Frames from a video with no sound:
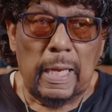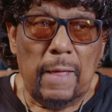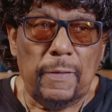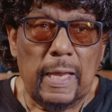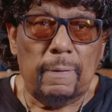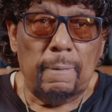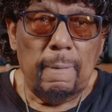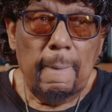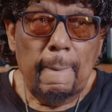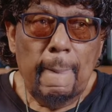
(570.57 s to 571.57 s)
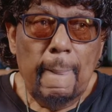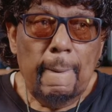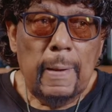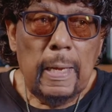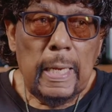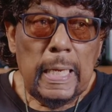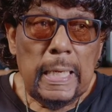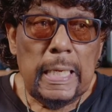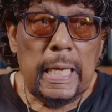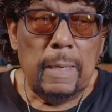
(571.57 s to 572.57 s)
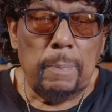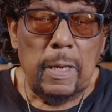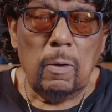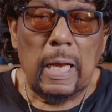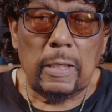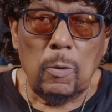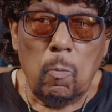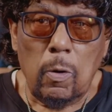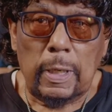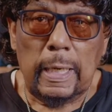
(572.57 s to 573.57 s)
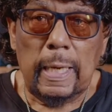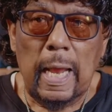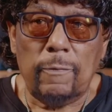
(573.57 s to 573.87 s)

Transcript: I think he and Bill got to working